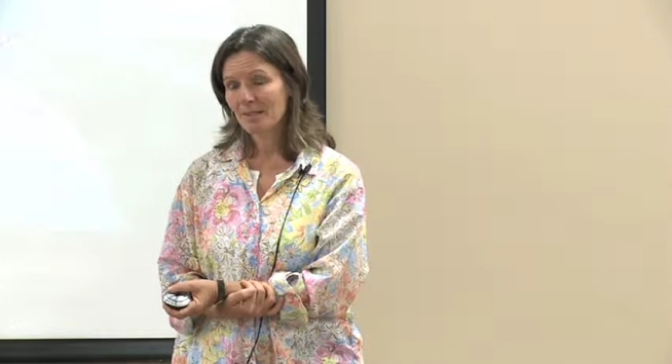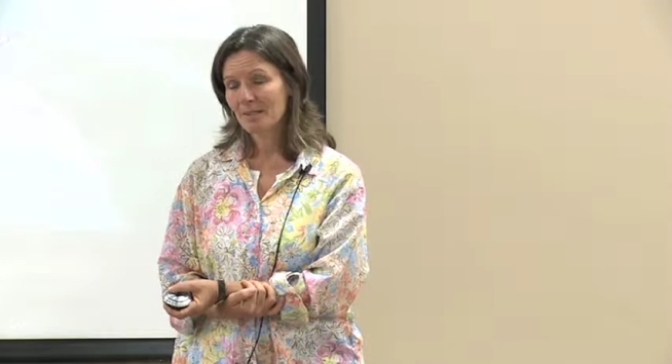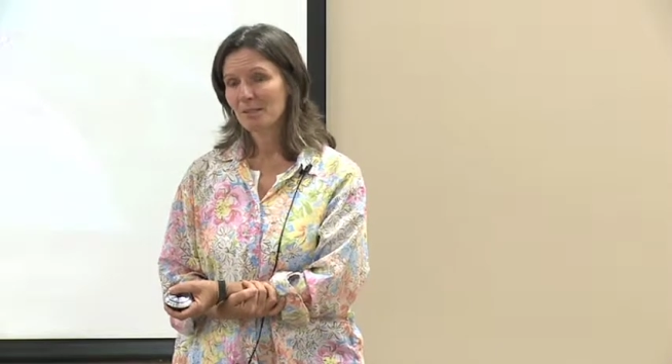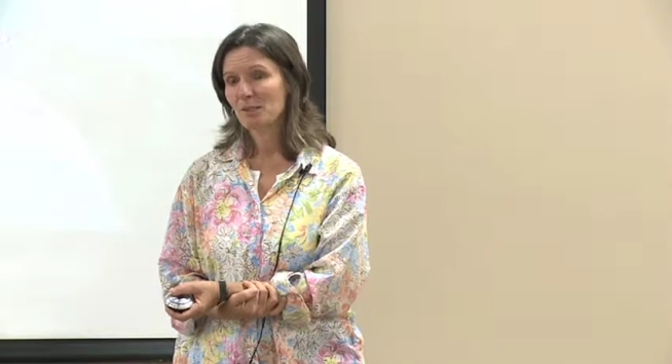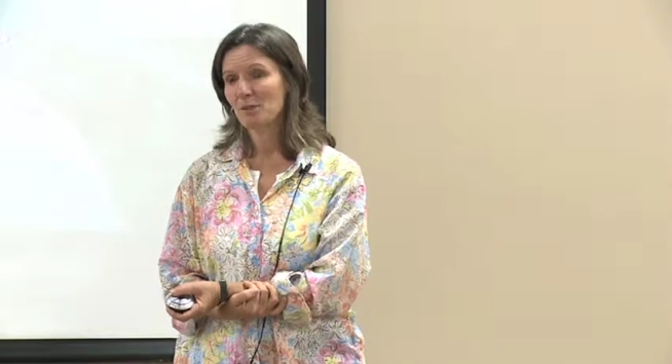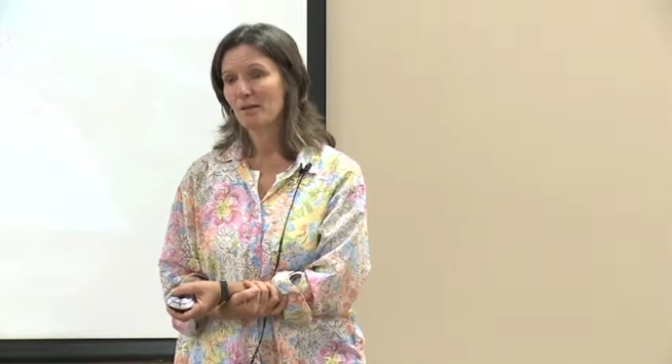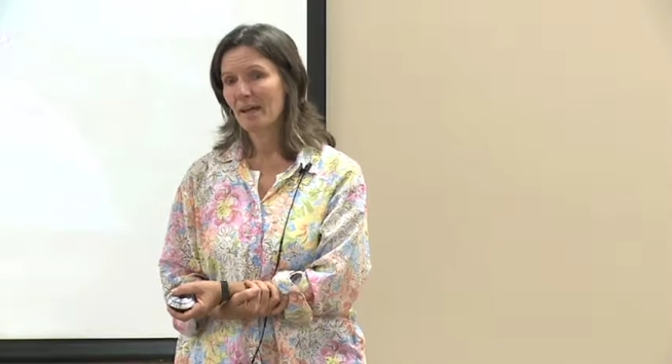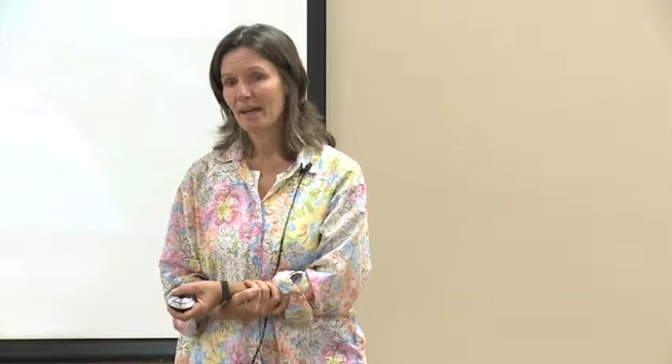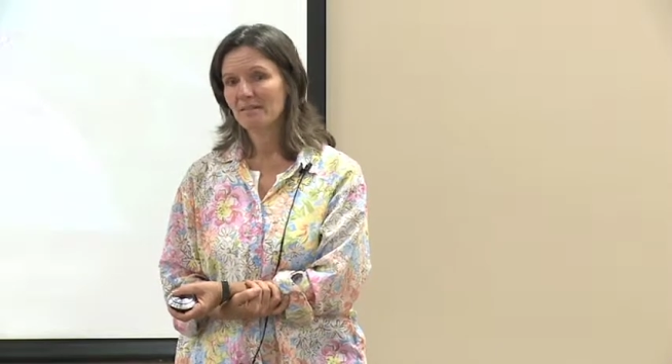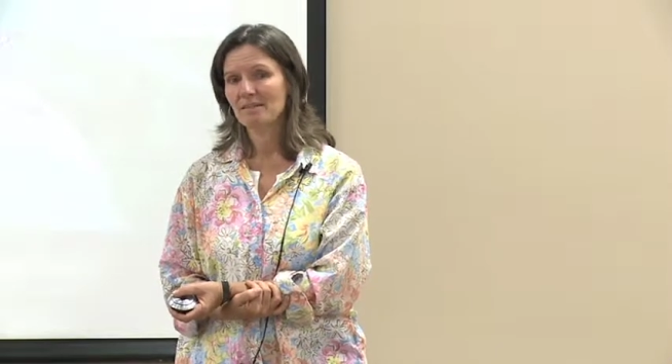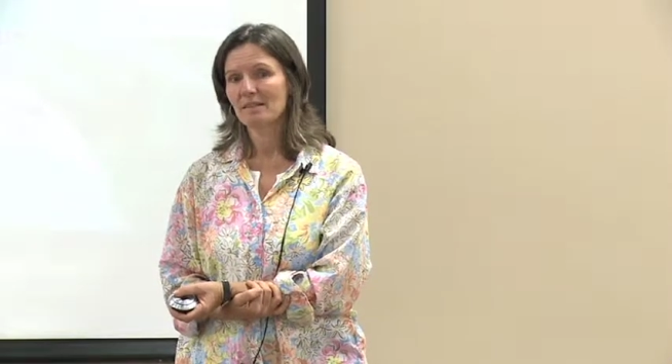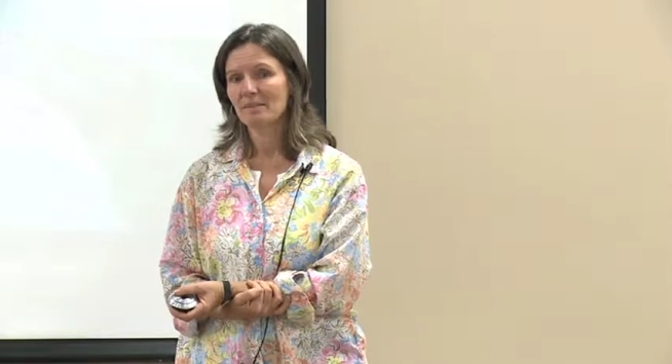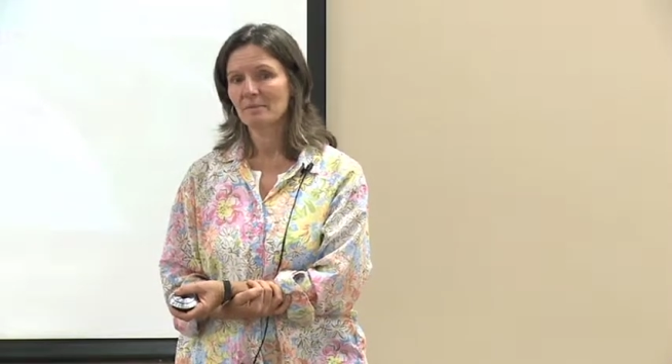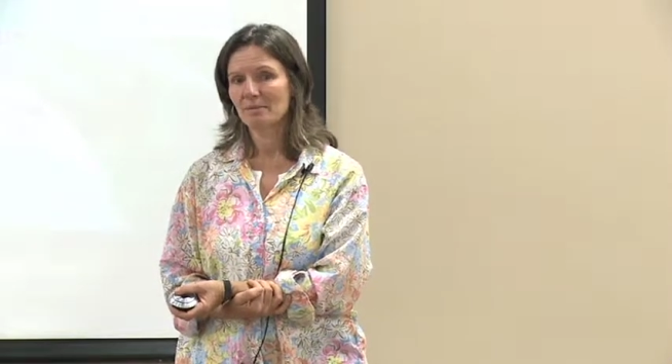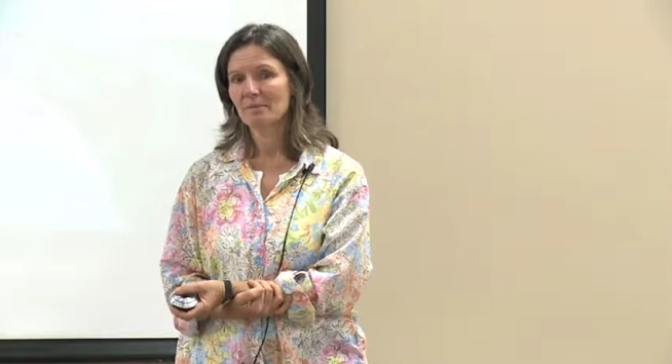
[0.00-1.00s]
So you have
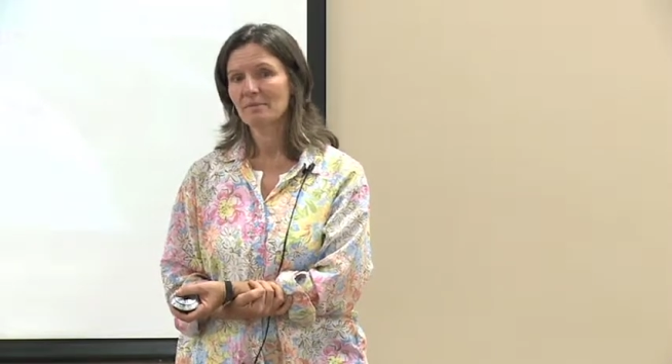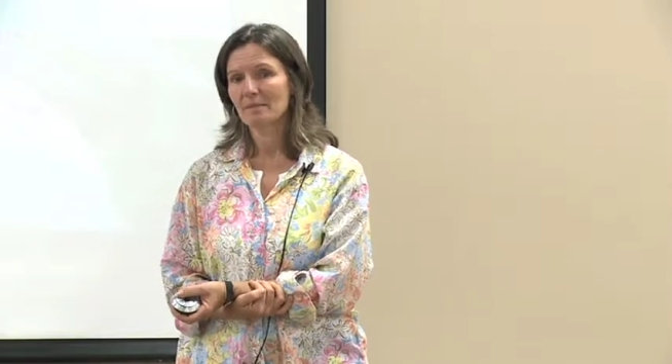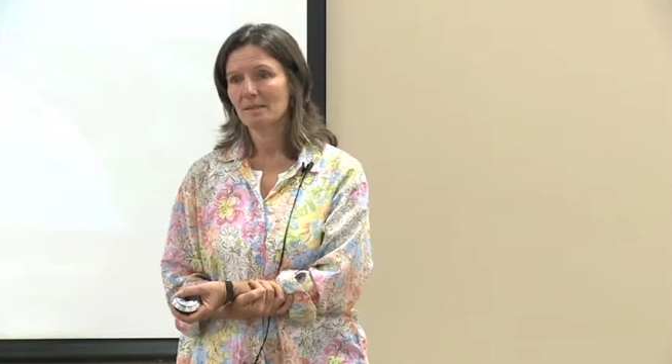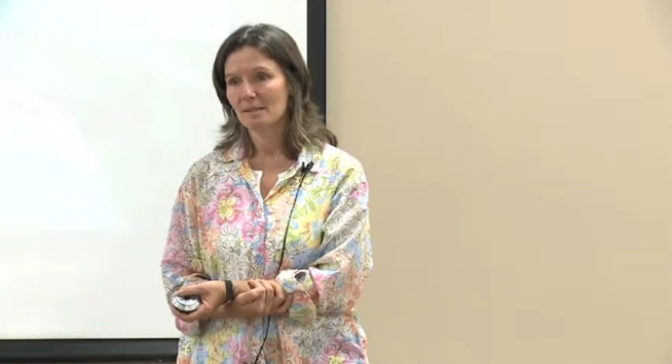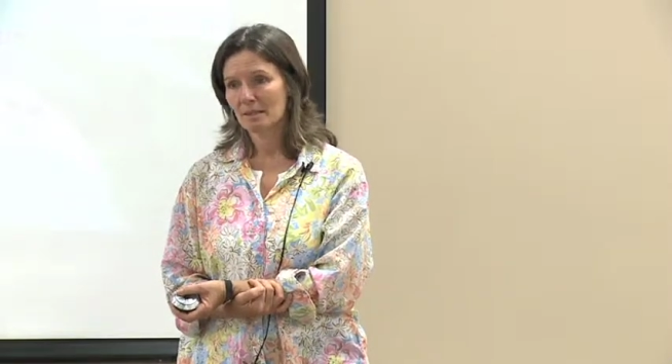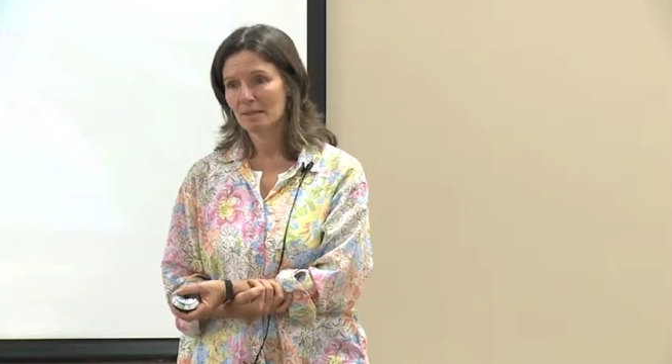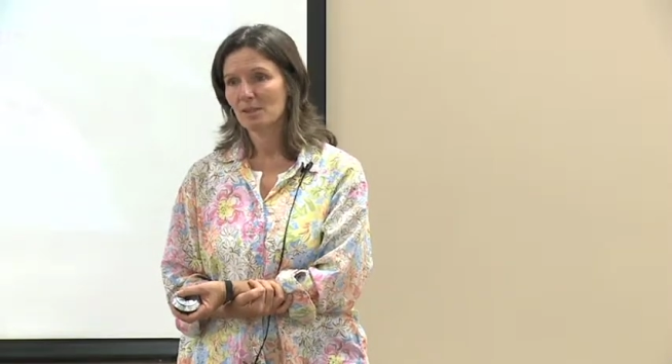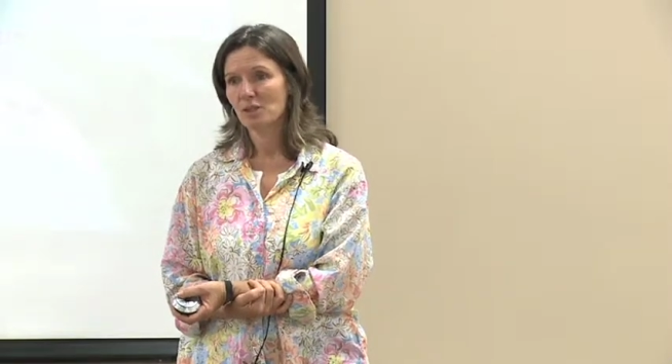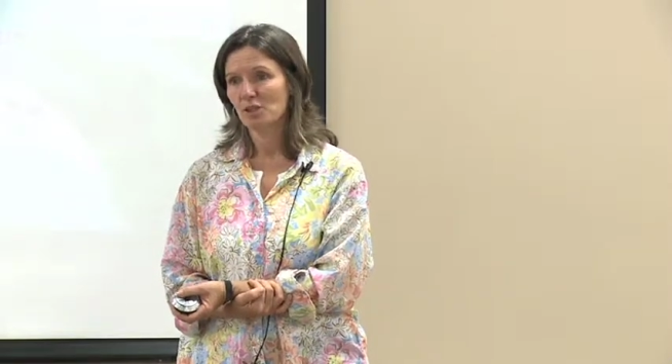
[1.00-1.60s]
to